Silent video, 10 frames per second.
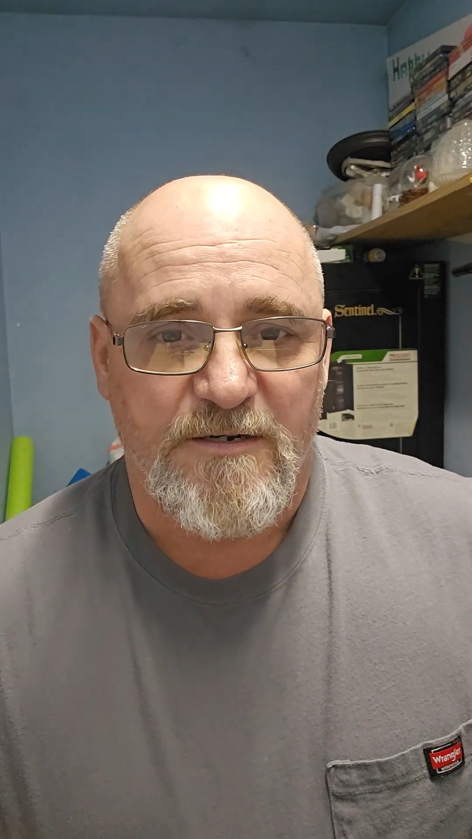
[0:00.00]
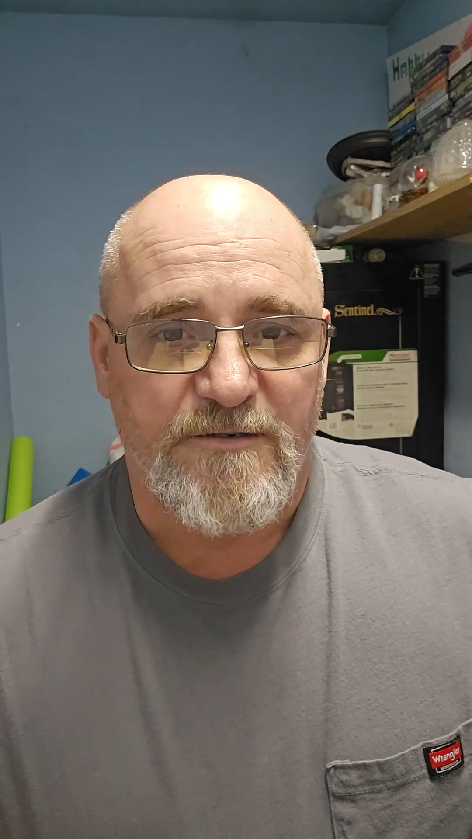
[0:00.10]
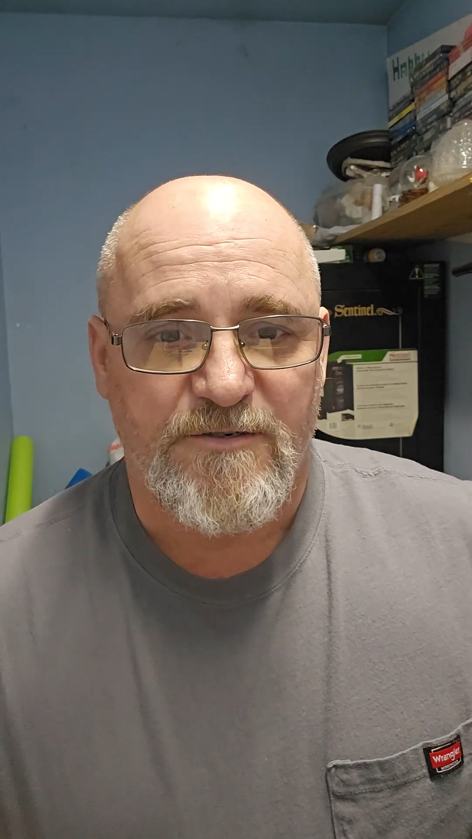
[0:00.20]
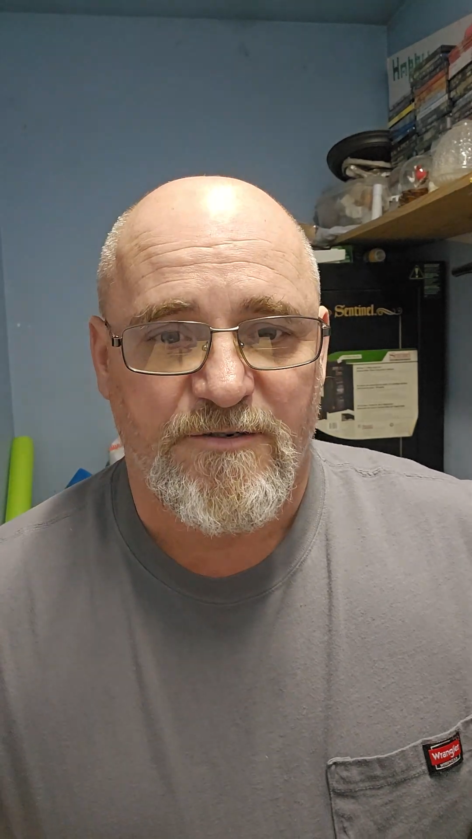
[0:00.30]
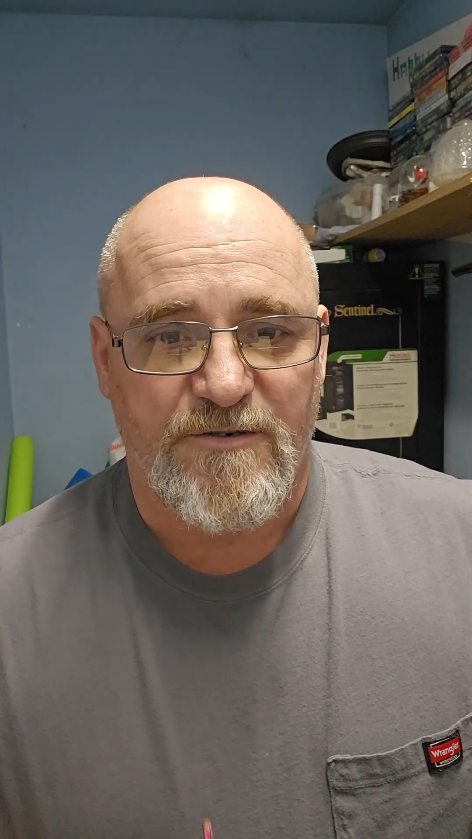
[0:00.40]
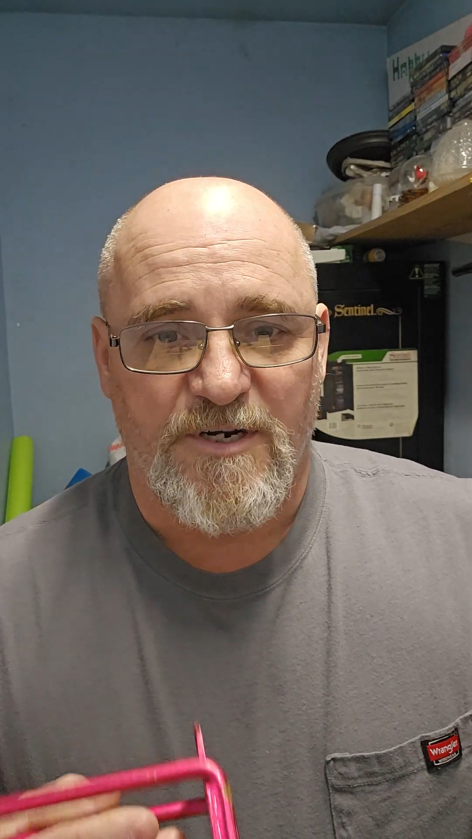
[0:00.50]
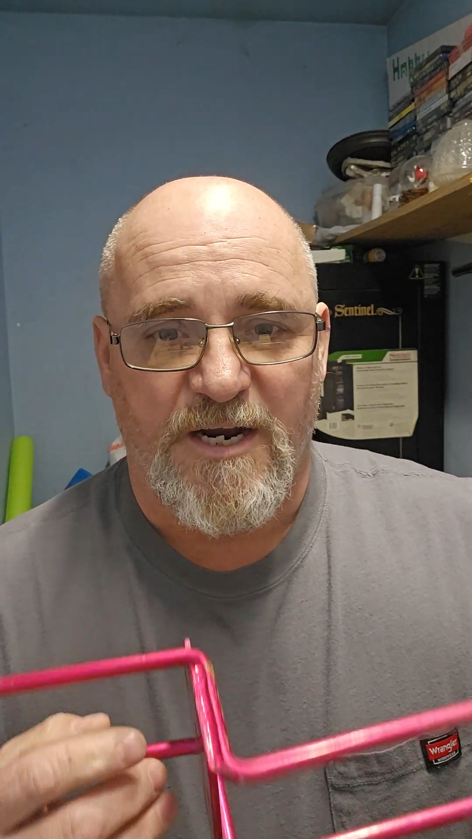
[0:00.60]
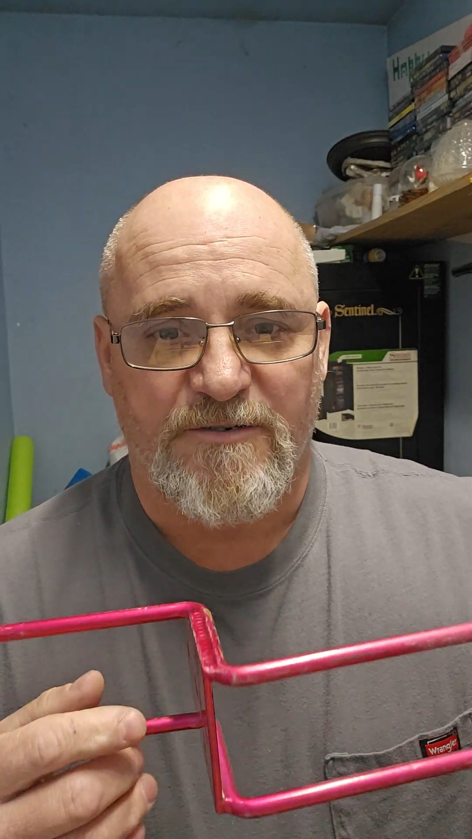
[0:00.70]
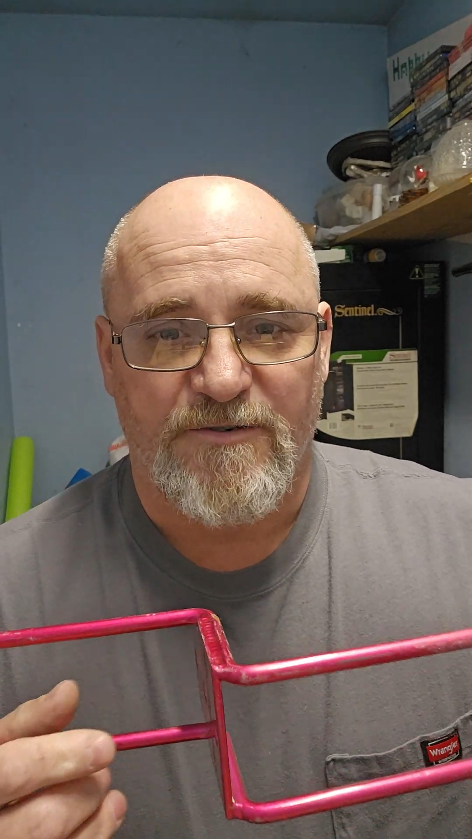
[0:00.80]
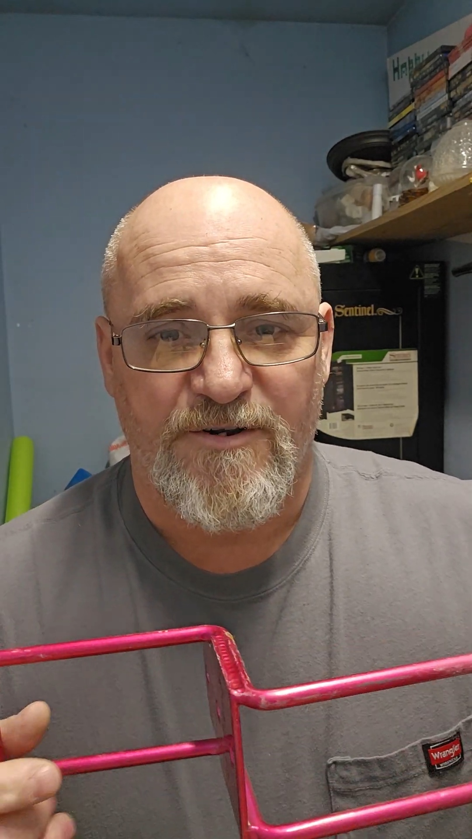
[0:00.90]
this is
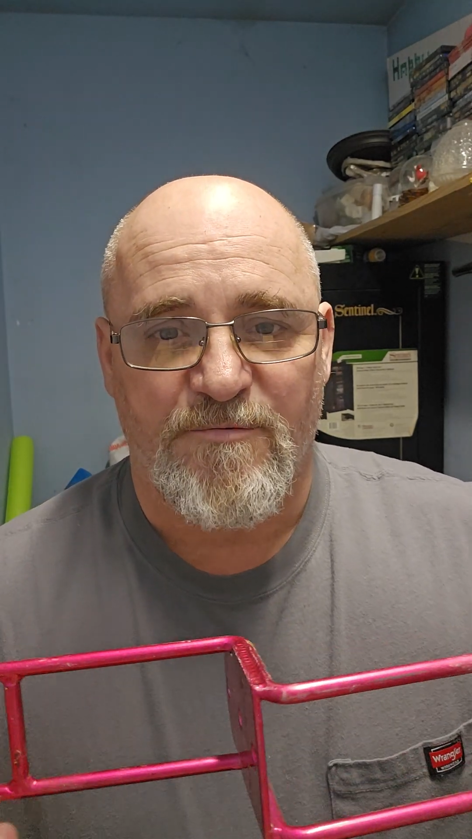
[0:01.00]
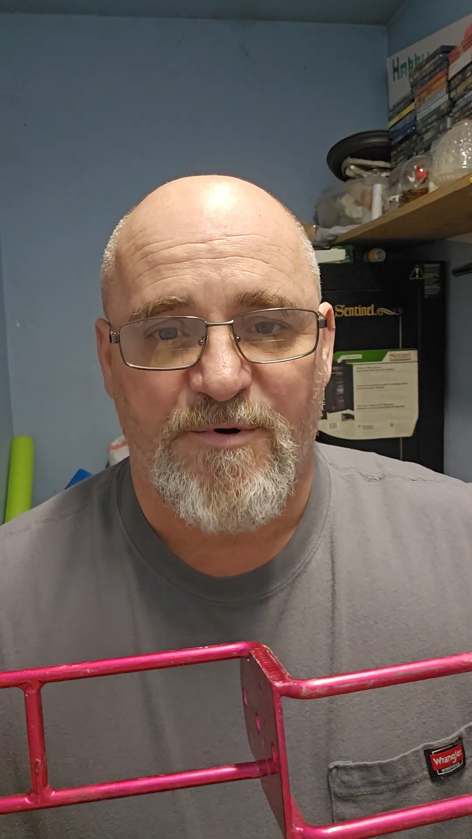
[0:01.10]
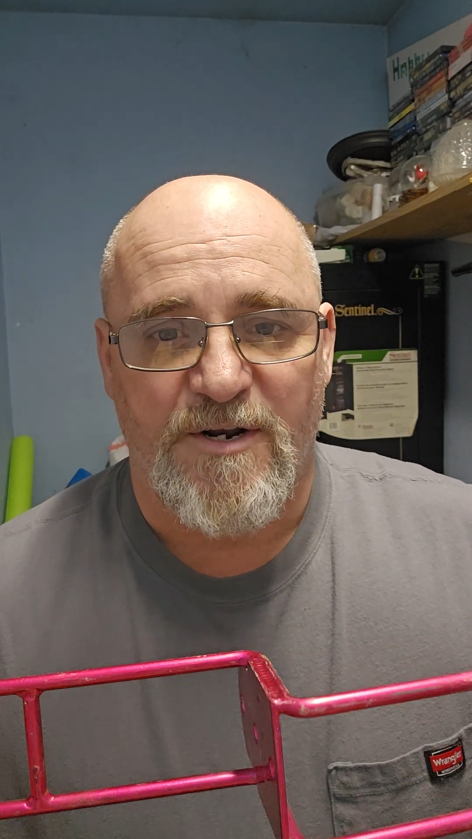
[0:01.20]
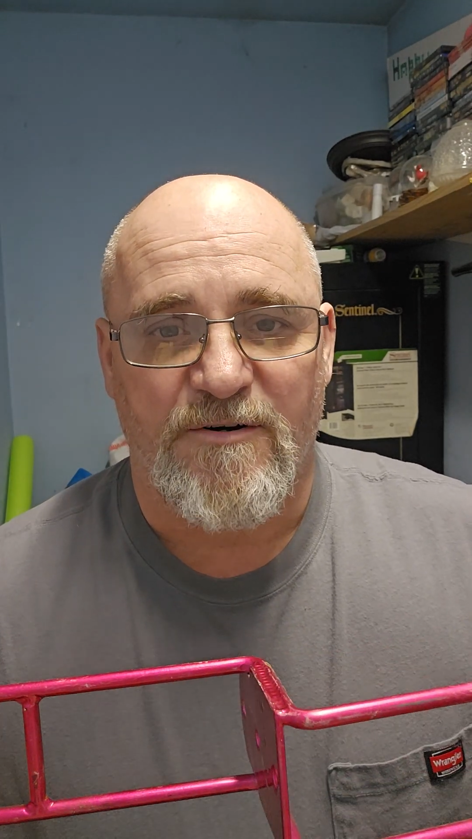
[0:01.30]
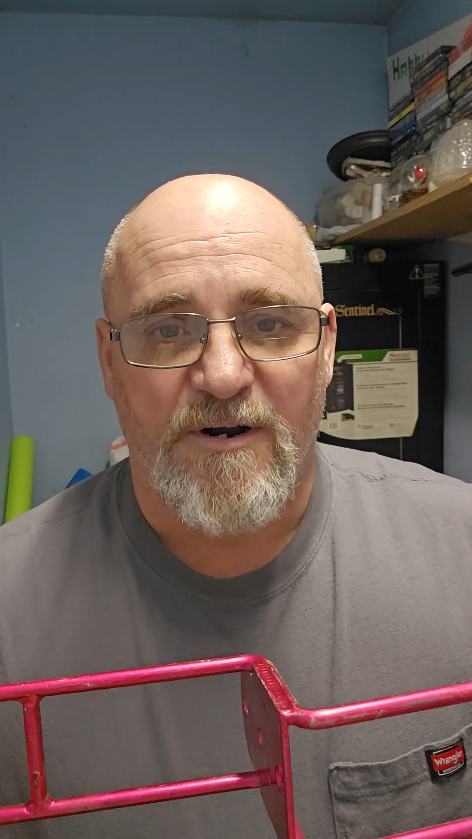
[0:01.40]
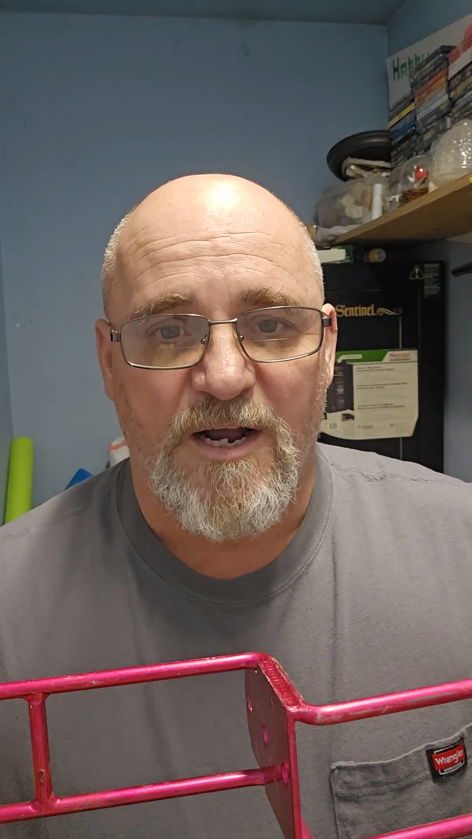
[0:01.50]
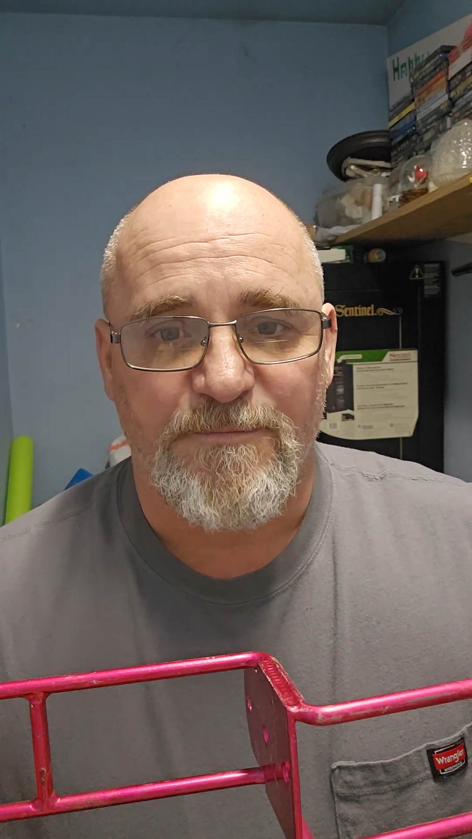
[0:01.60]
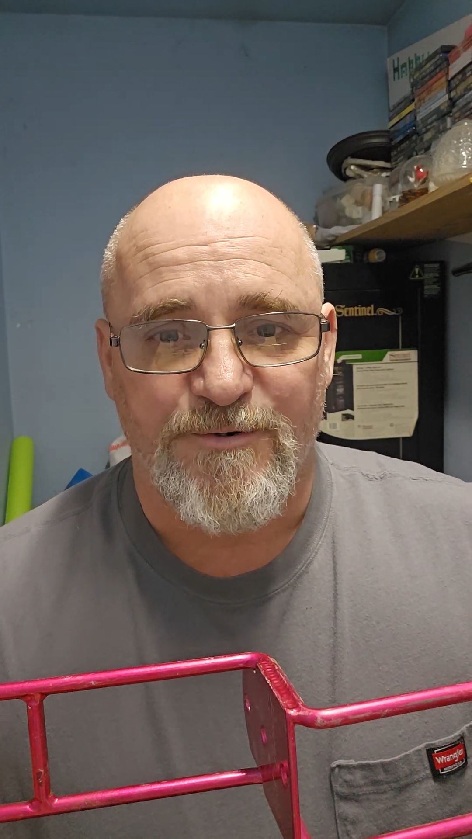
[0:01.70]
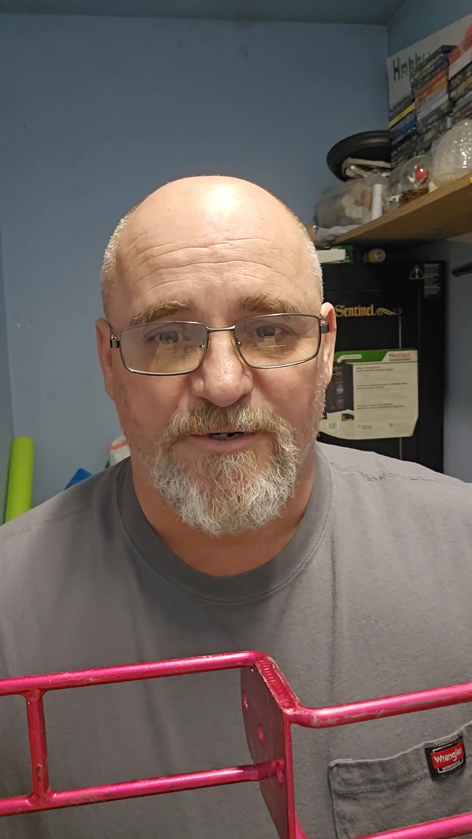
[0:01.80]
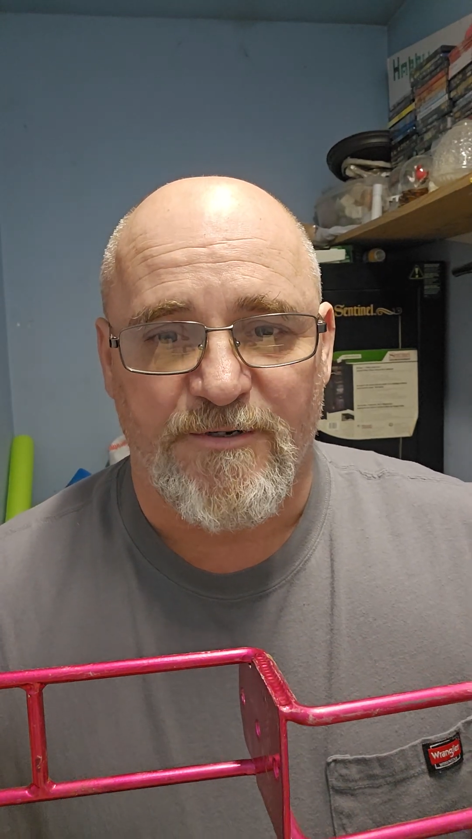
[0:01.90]
actually the better
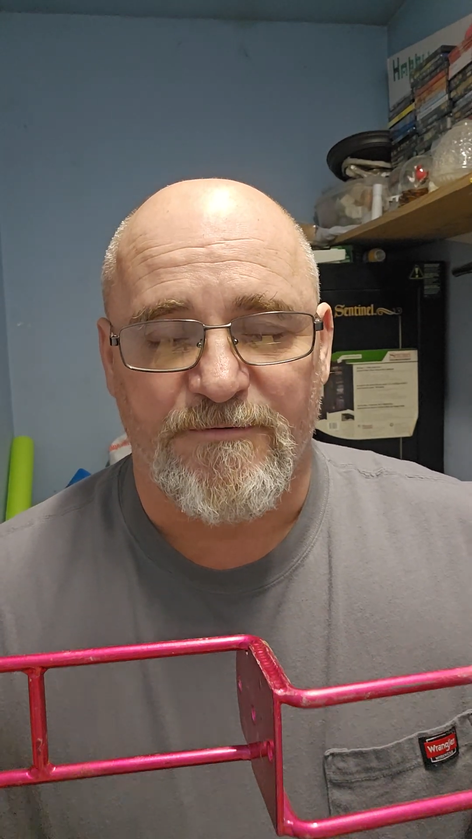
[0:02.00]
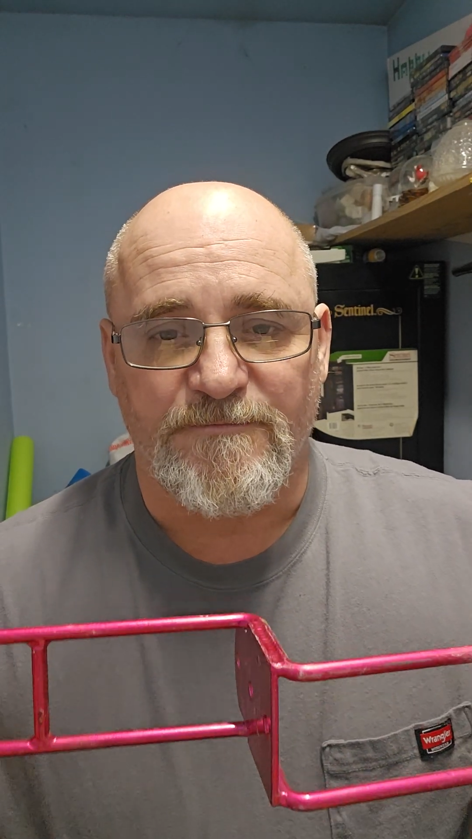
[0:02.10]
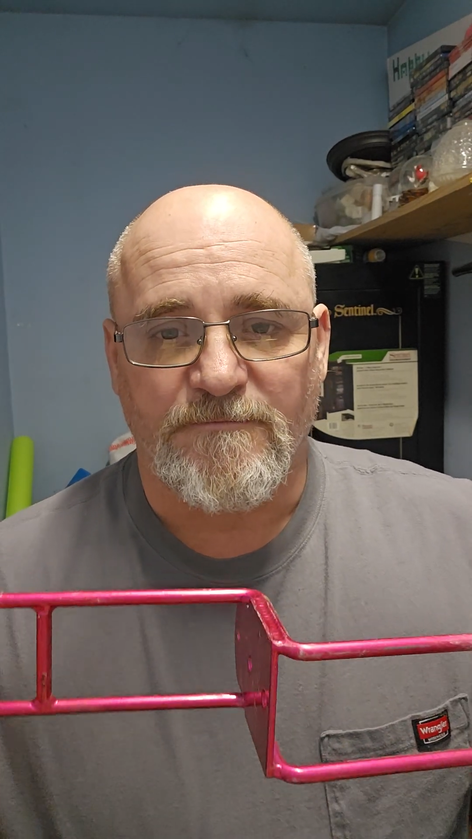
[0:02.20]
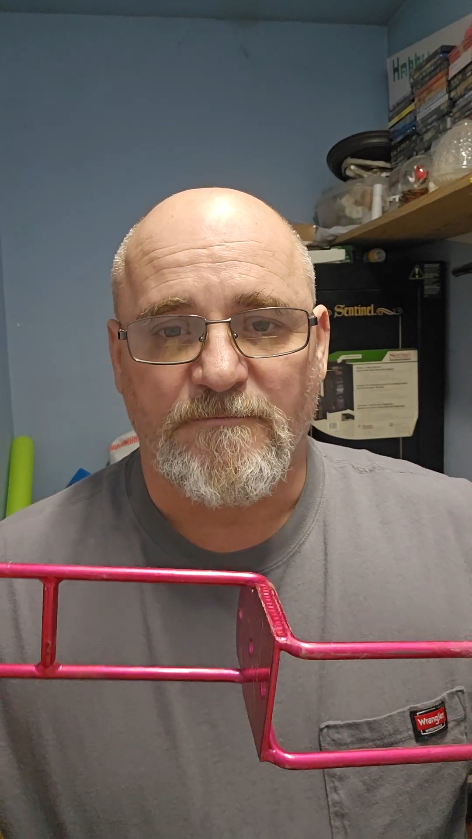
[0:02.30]
option.